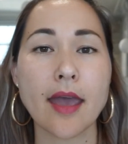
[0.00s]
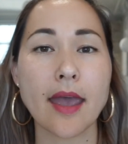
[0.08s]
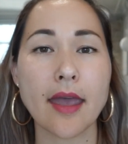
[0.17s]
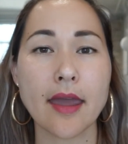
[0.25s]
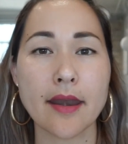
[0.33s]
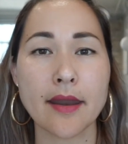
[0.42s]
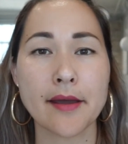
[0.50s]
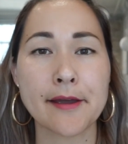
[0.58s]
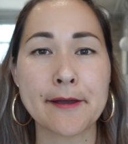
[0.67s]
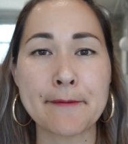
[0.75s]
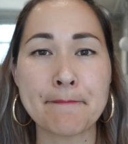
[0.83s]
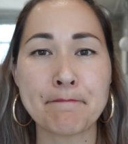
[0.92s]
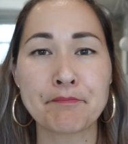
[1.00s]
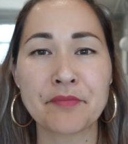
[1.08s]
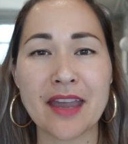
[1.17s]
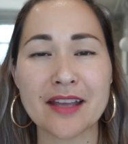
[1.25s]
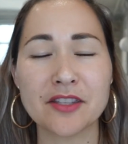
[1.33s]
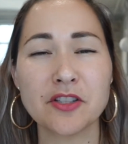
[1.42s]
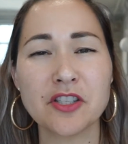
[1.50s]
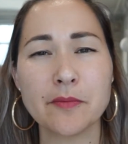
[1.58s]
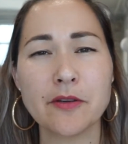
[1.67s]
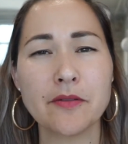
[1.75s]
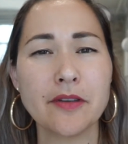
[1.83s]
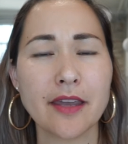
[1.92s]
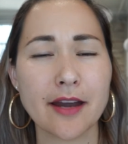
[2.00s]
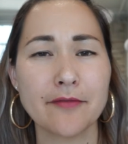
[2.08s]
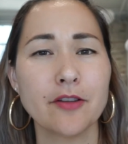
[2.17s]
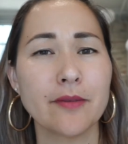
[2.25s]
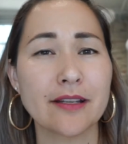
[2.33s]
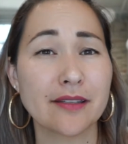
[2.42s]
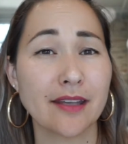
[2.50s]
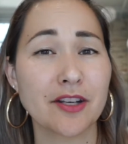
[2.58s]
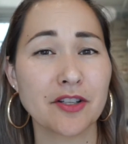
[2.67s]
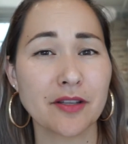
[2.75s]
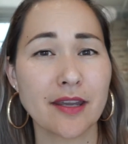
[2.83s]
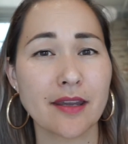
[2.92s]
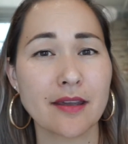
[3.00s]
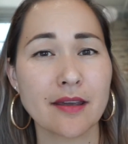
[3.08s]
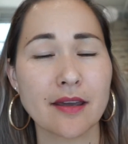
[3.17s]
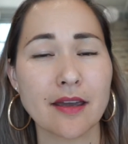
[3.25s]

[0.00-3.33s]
And yeah, so just be really careful about scheduling.